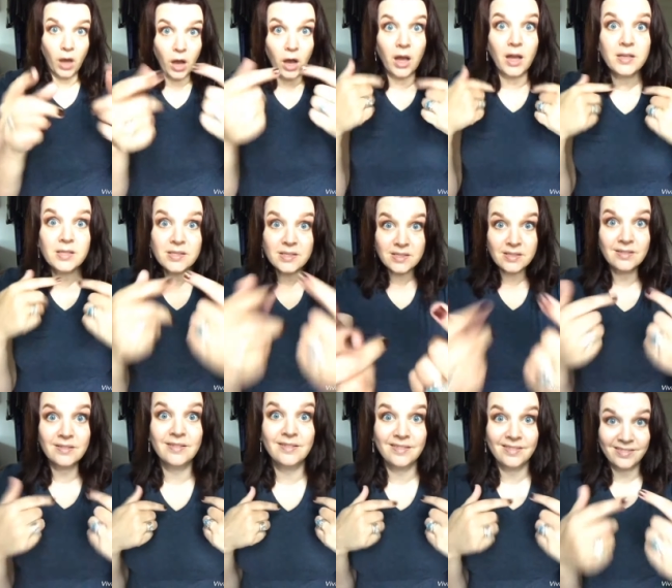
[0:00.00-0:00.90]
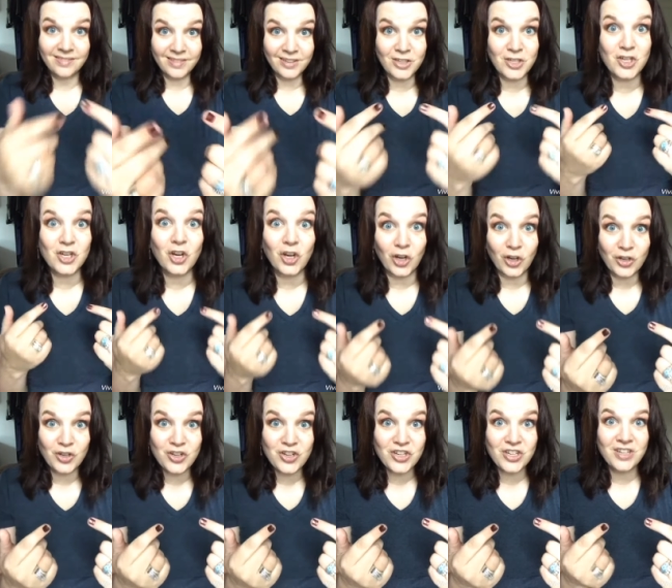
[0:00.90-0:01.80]
us, the
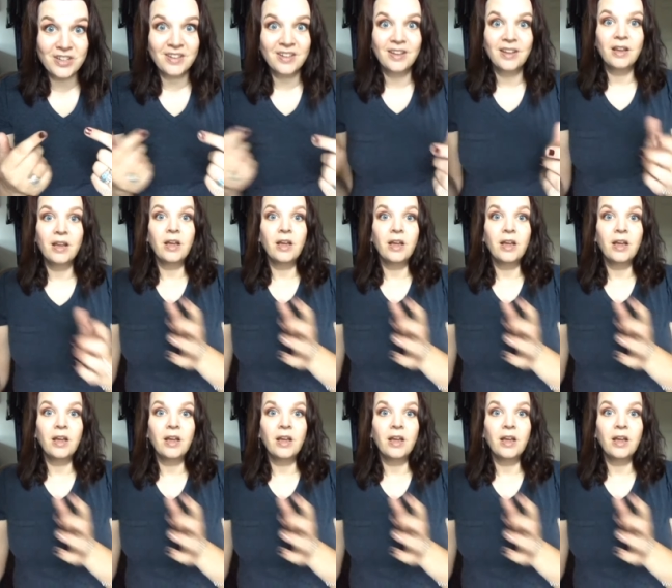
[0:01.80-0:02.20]
church,